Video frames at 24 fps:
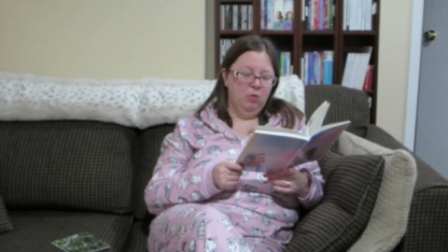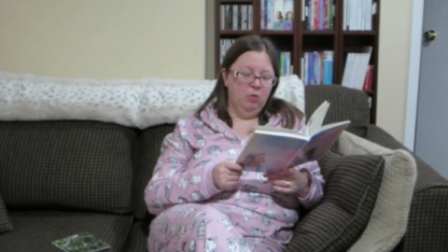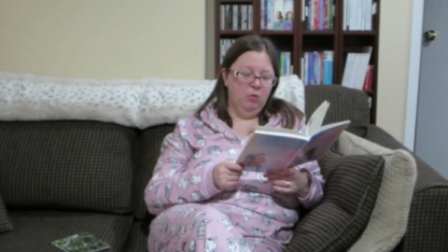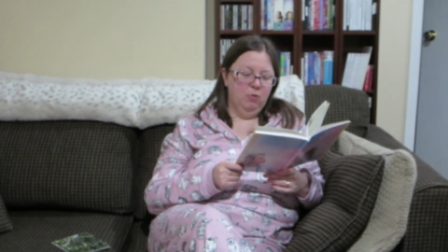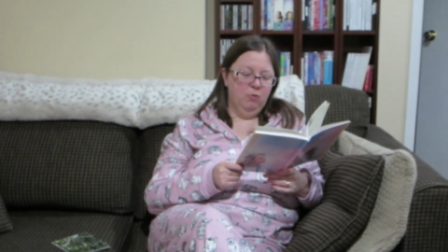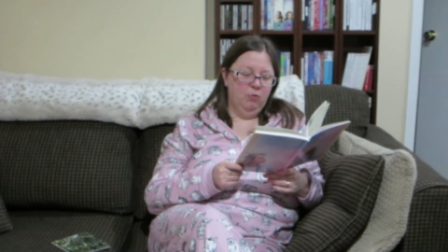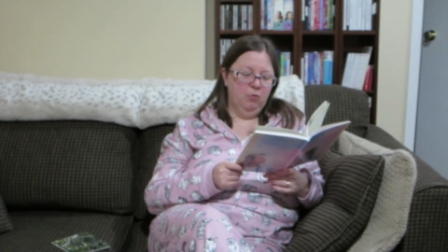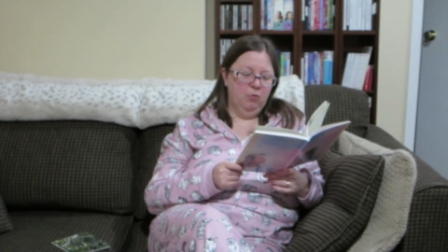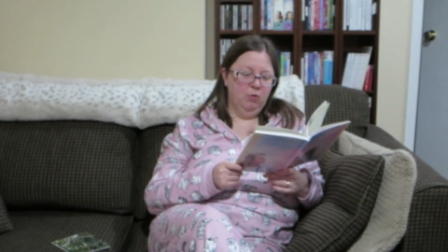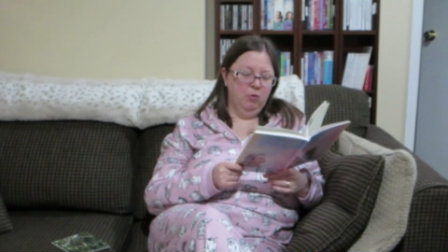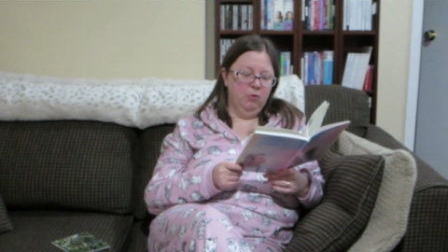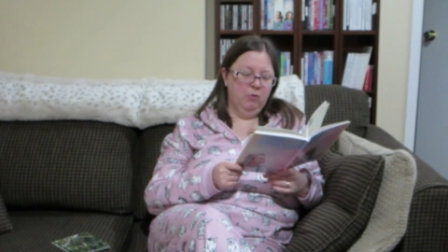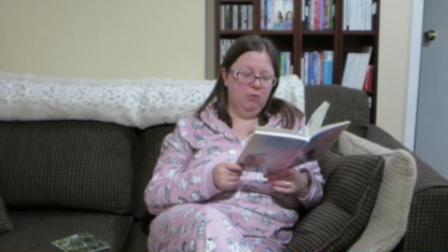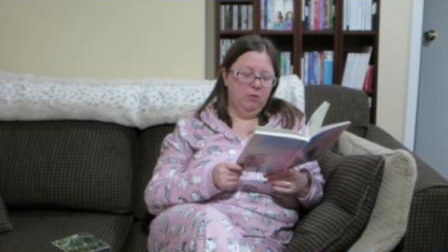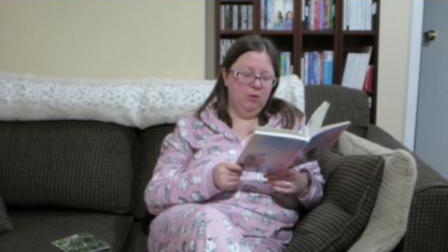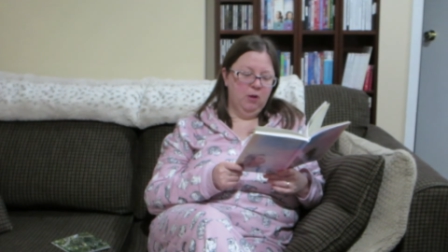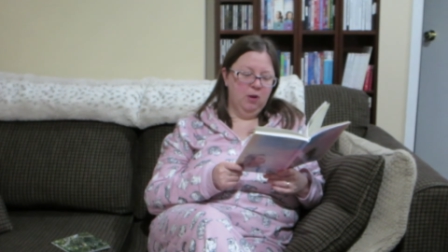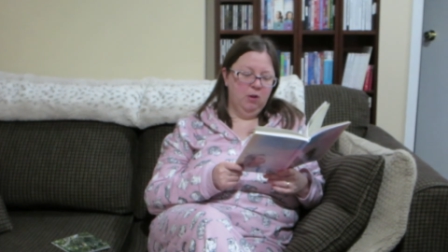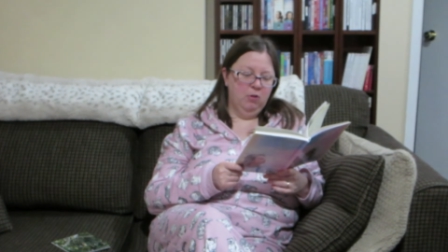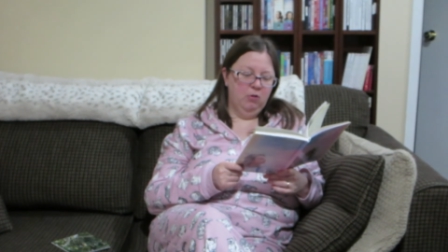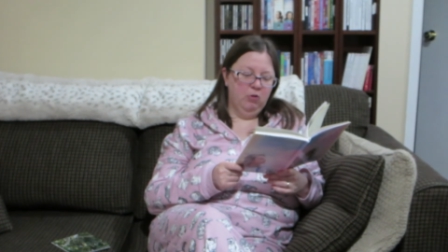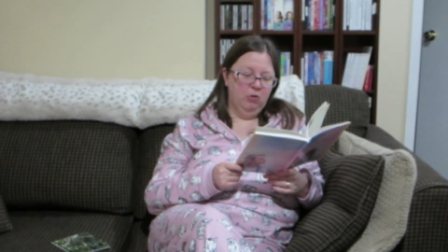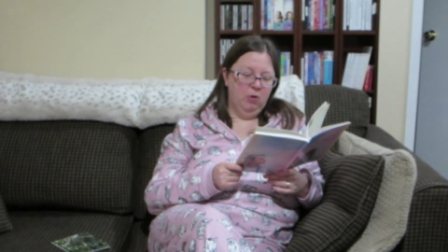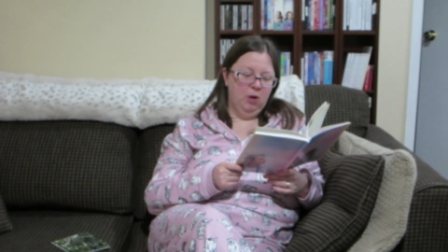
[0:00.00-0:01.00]
The first
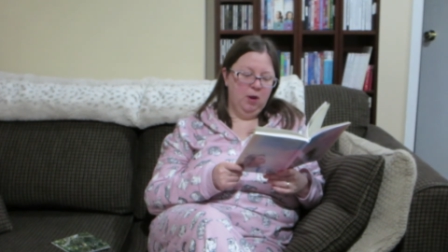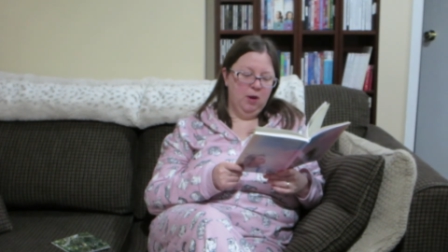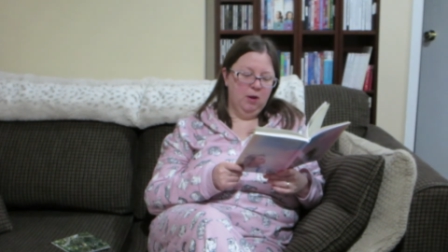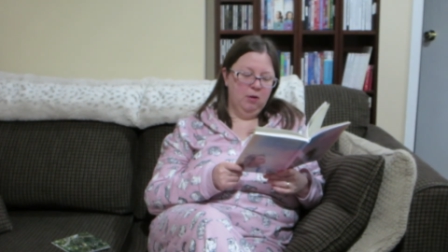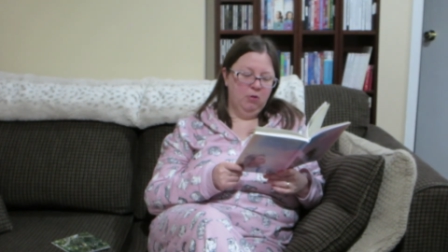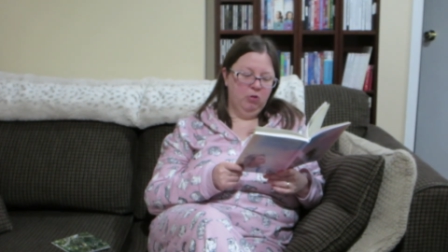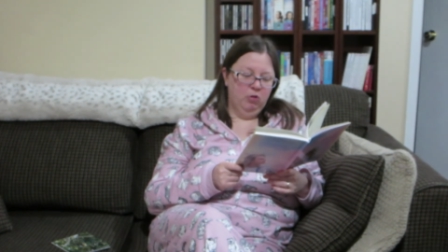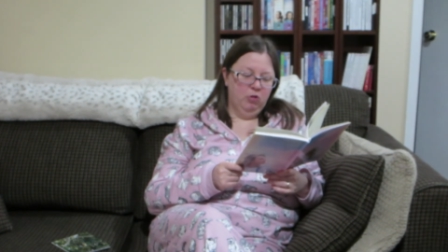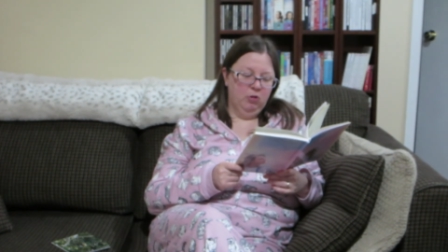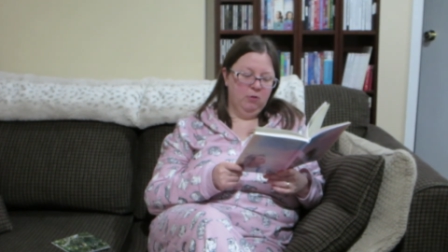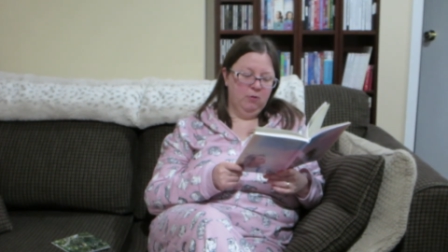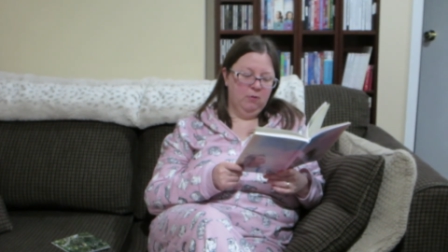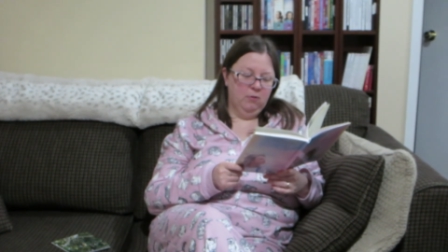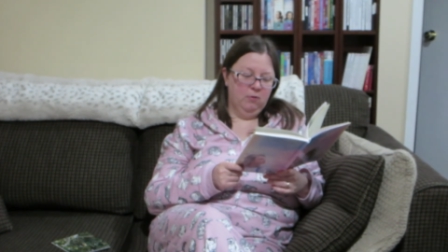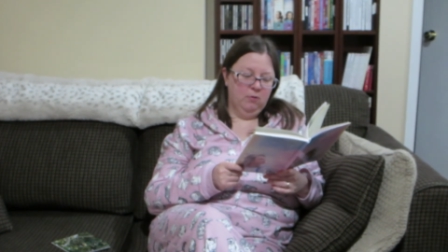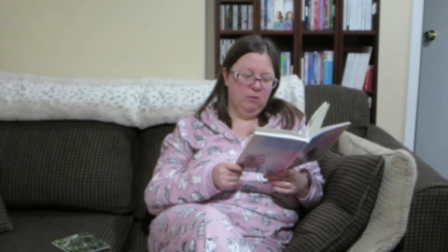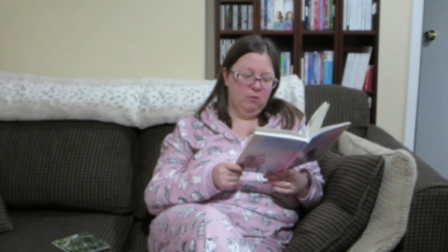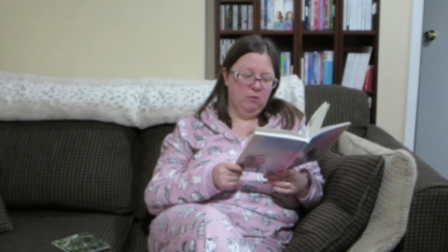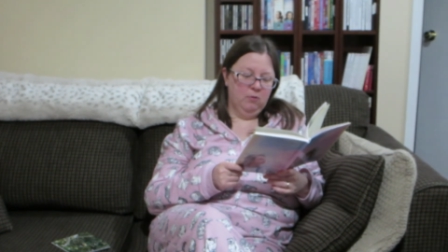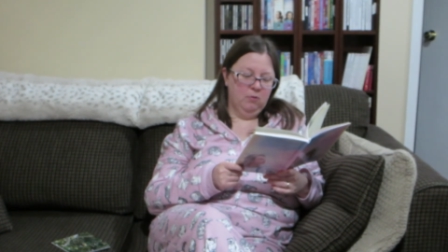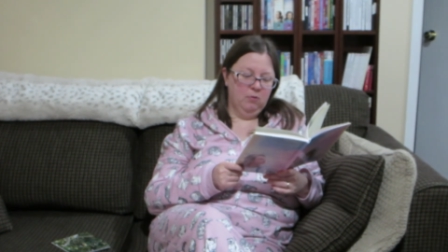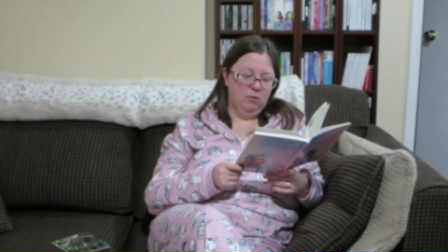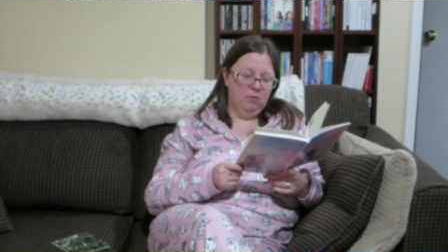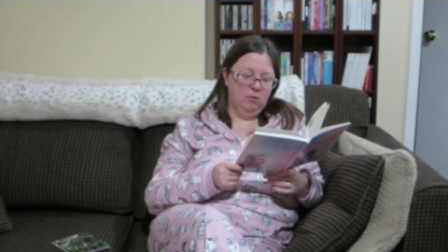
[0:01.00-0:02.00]
day, Johan just
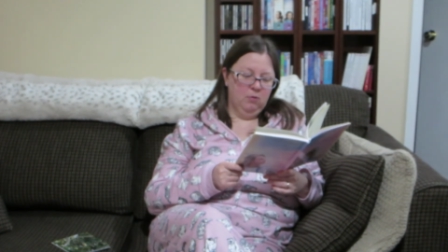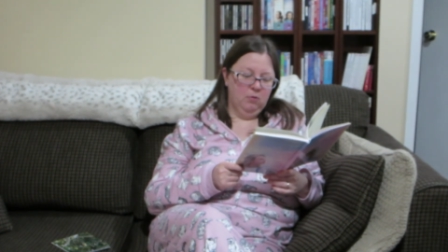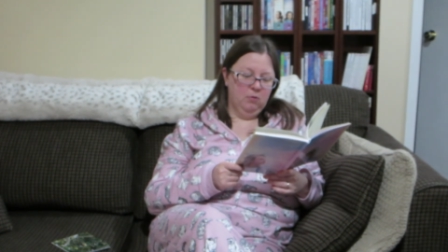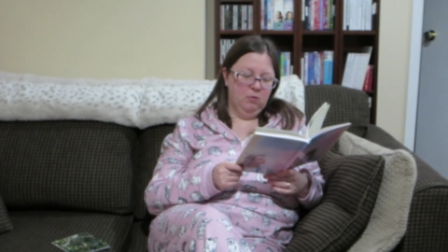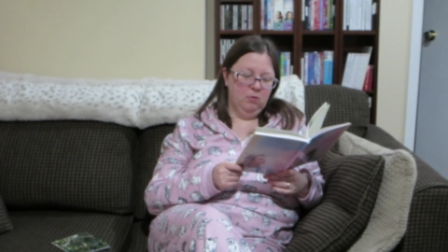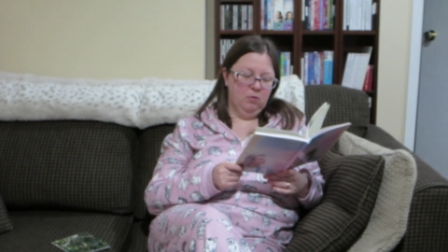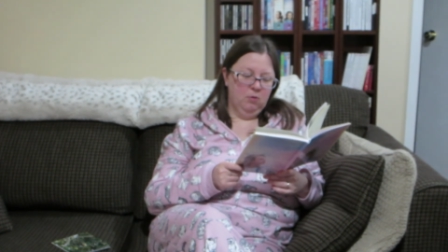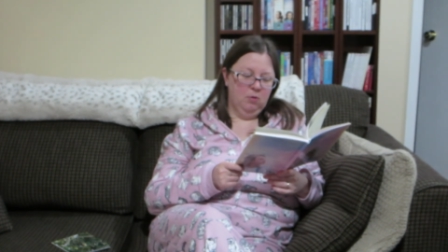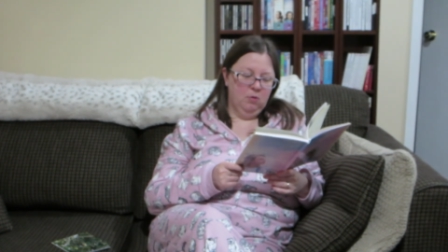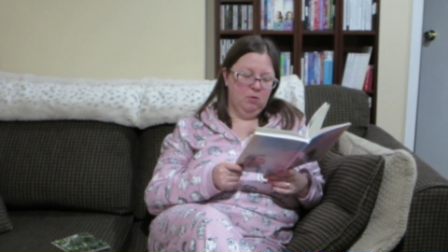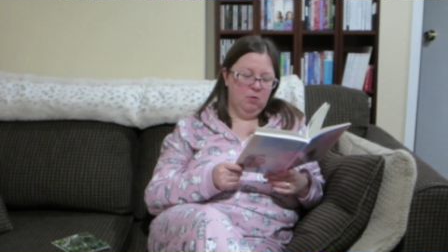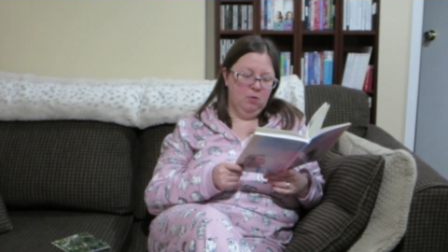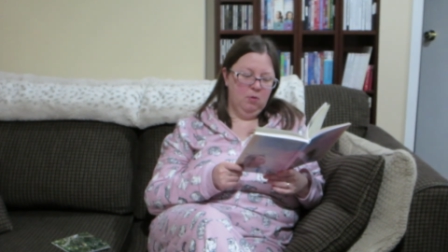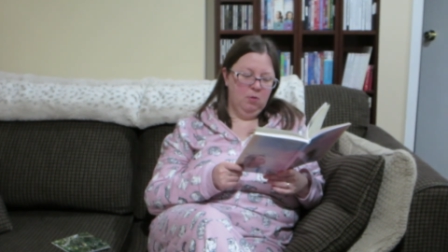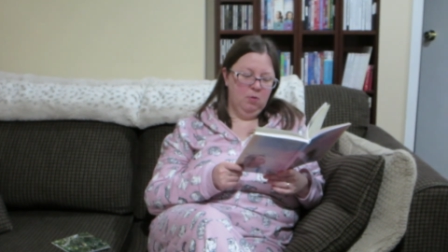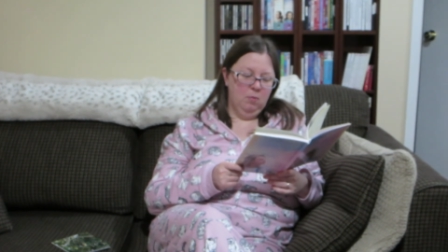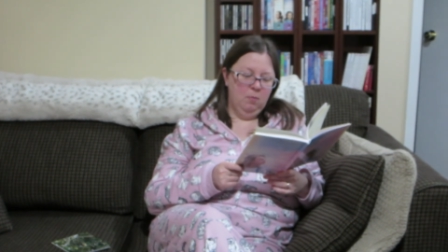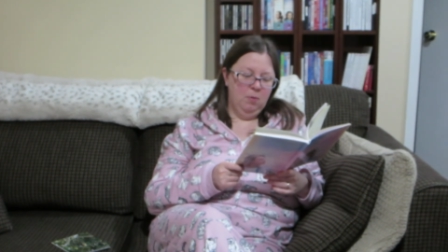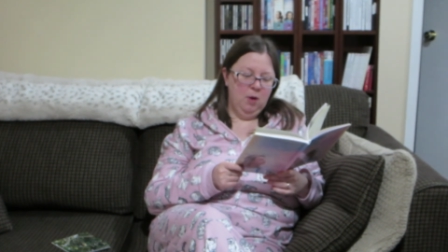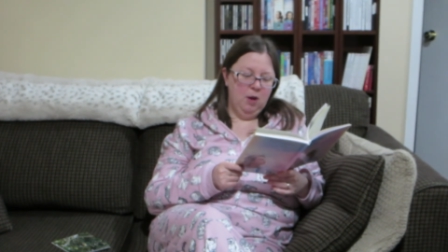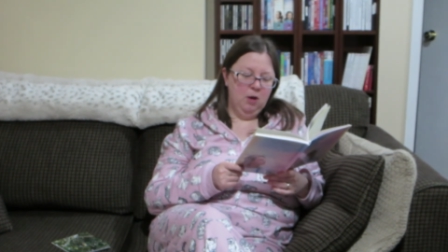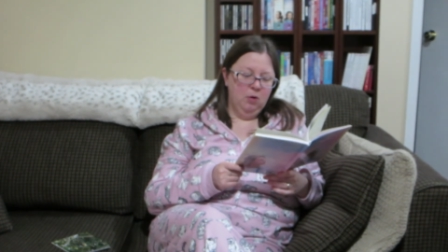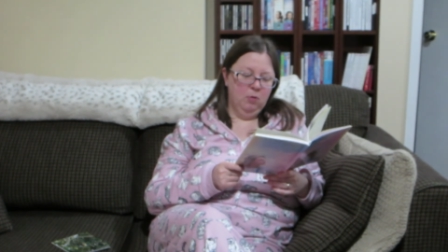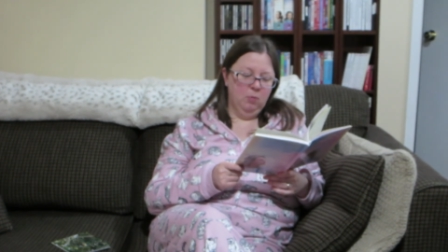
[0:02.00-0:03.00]
made